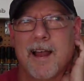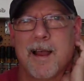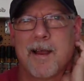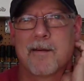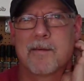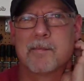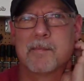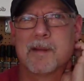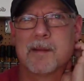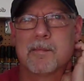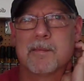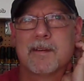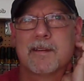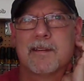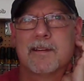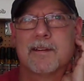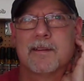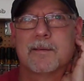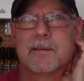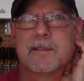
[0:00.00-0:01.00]
I
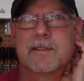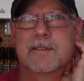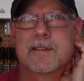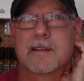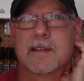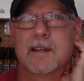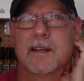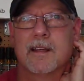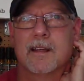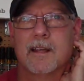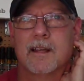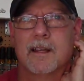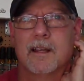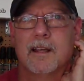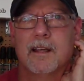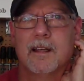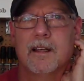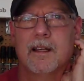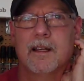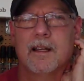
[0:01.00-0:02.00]
remember there was
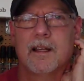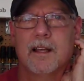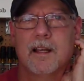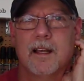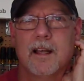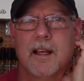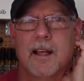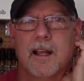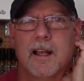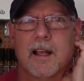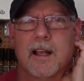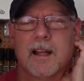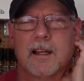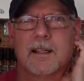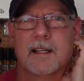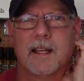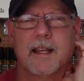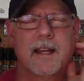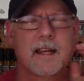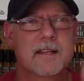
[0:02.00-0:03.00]

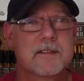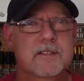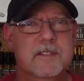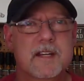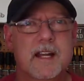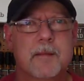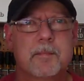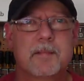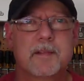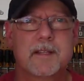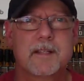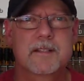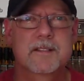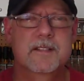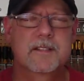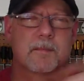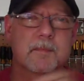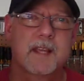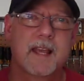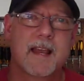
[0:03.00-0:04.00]
a lady stopped to
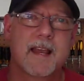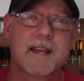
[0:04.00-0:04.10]
get some